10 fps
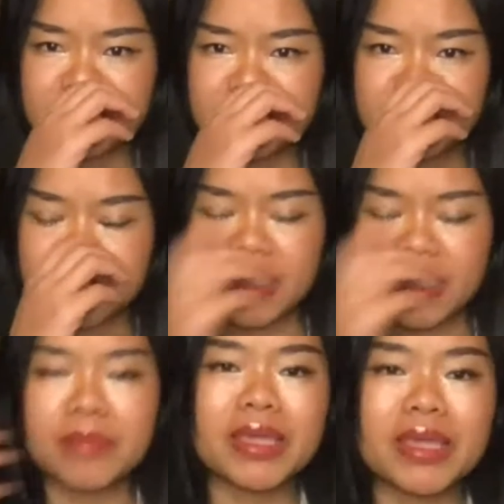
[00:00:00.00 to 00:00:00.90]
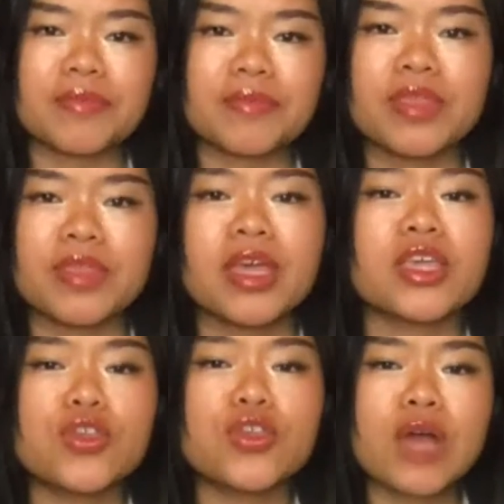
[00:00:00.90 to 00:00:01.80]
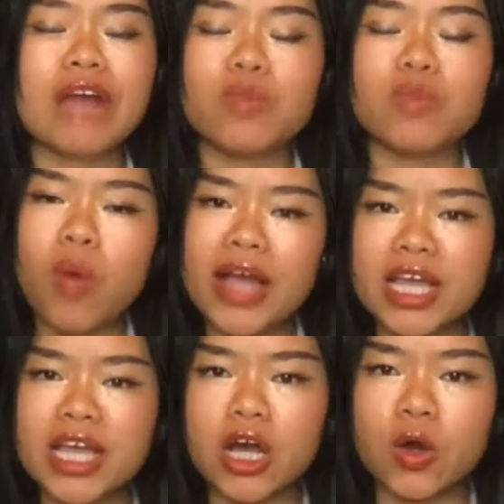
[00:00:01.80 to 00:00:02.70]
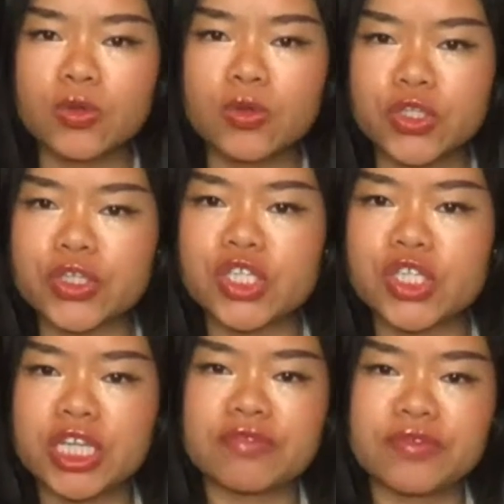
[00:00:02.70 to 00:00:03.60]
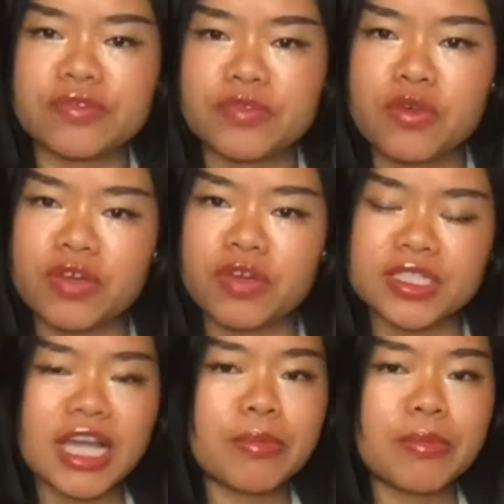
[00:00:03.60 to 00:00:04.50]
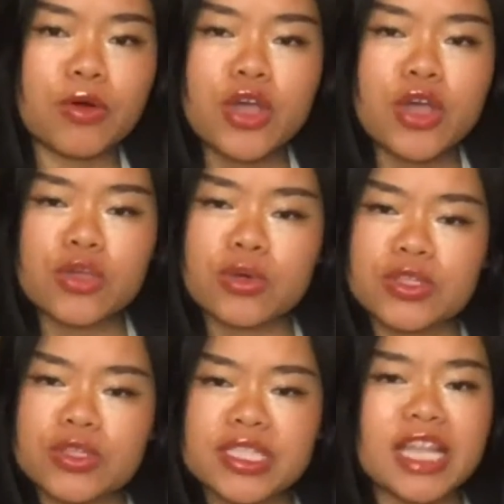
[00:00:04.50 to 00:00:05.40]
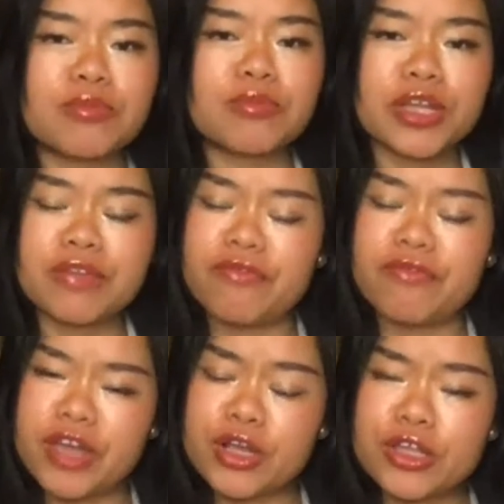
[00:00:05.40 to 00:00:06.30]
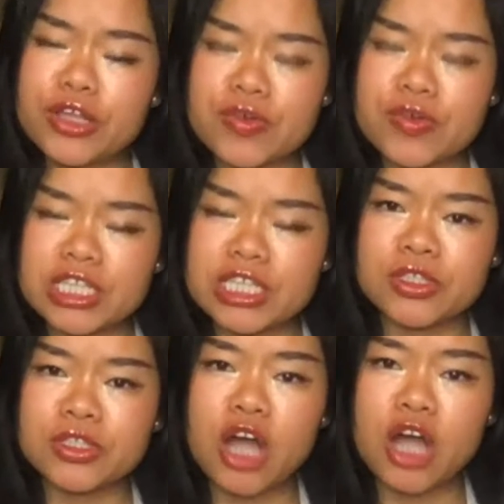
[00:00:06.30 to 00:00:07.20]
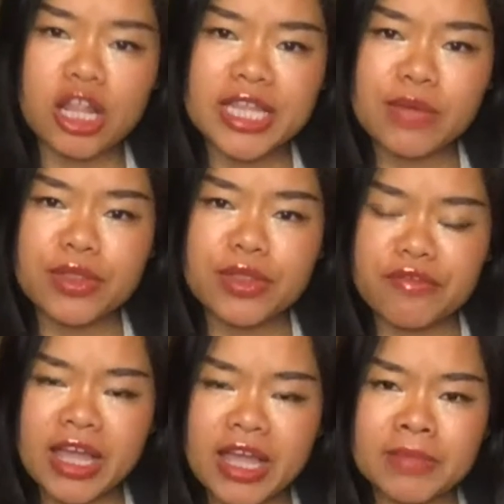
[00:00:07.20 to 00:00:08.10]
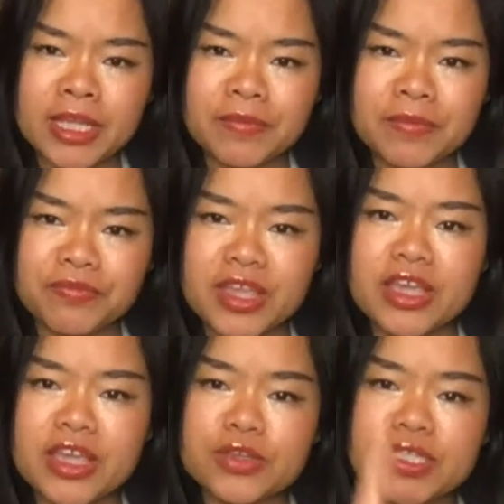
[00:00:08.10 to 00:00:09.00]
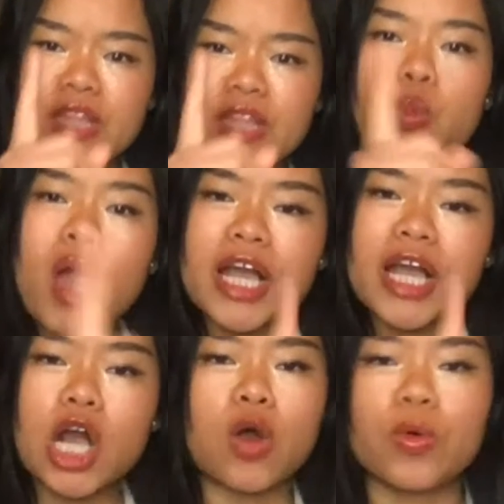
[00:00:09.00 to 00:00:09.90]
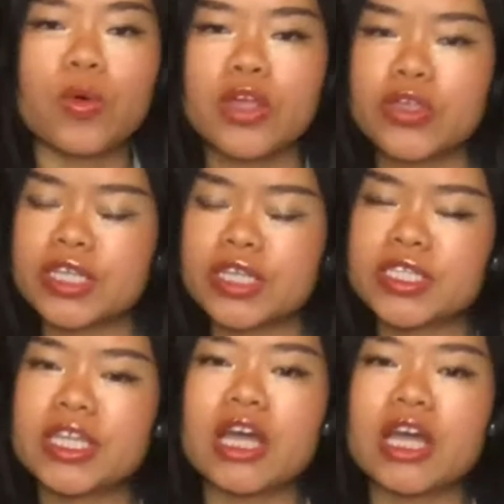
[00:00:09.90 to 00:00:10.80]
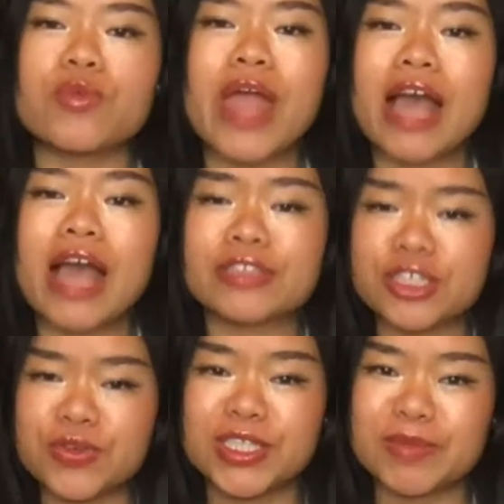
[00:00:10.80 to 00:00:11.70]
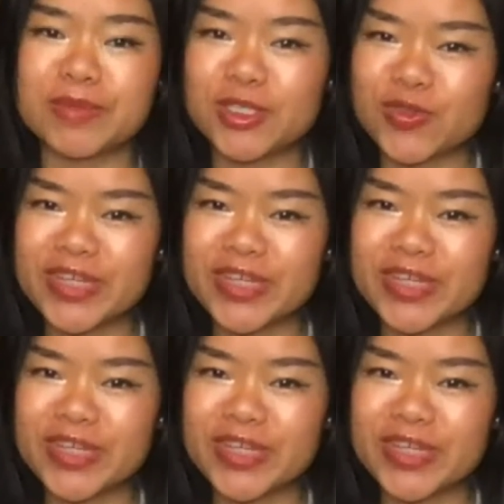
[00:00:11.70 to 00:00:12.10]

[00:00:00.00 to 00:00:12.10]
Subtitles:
meaning you have one goal to achieve. For example, you want to celebrate a very good Christmas holiday with your family. You set one goal. You can sit around the Christmas tree